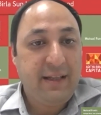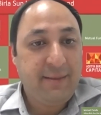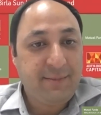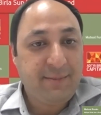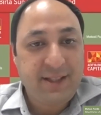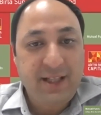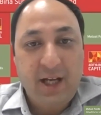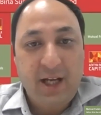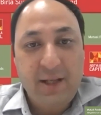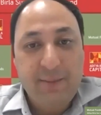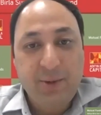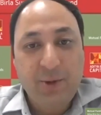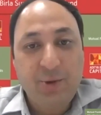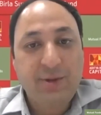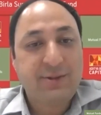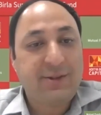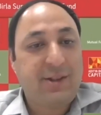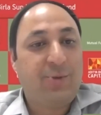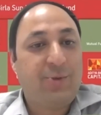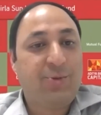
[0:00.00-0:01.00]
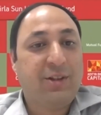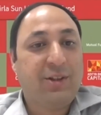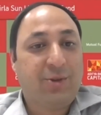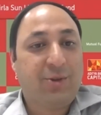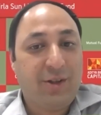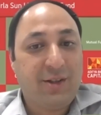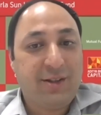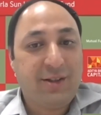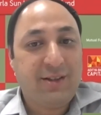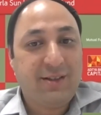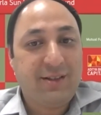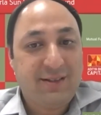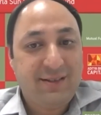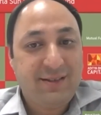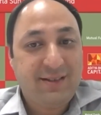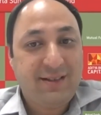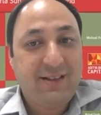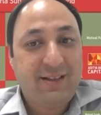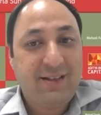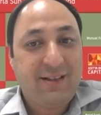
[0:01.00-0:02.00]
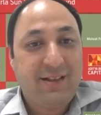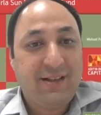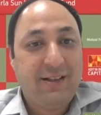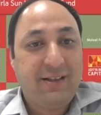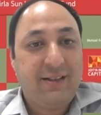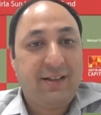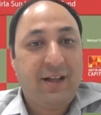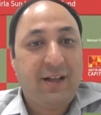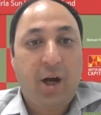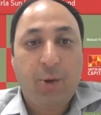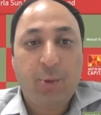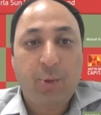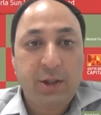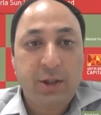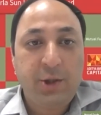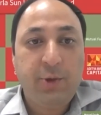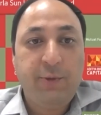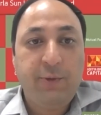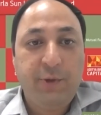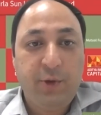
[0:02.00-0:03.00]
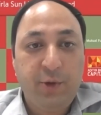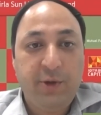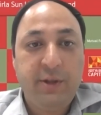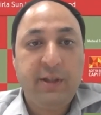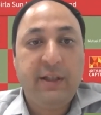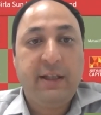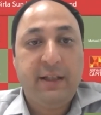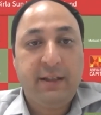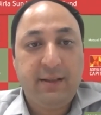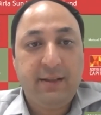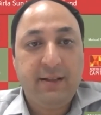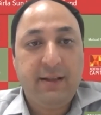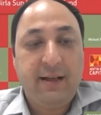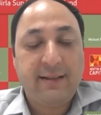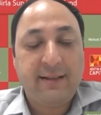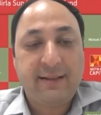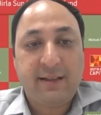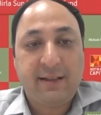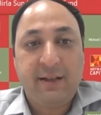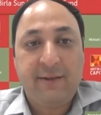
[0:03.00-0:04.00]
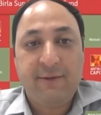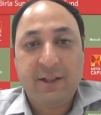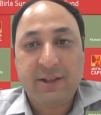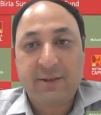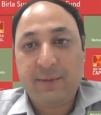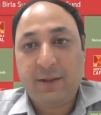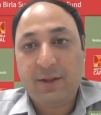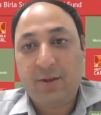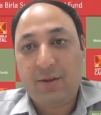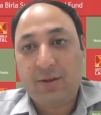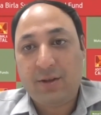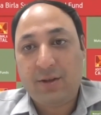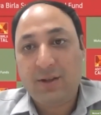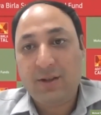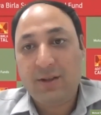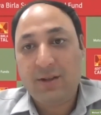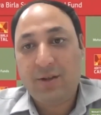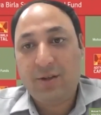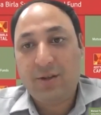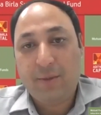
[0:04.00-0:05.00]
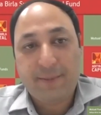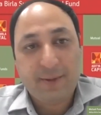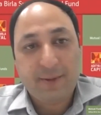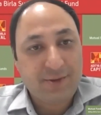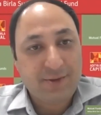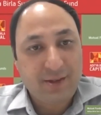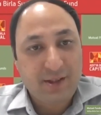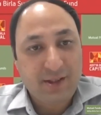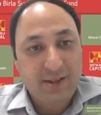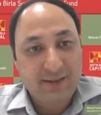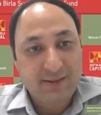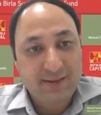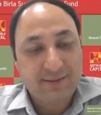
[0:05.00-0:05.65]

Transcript: AMC IPO is around the corner. And how are you viewing it as an investment opportunity?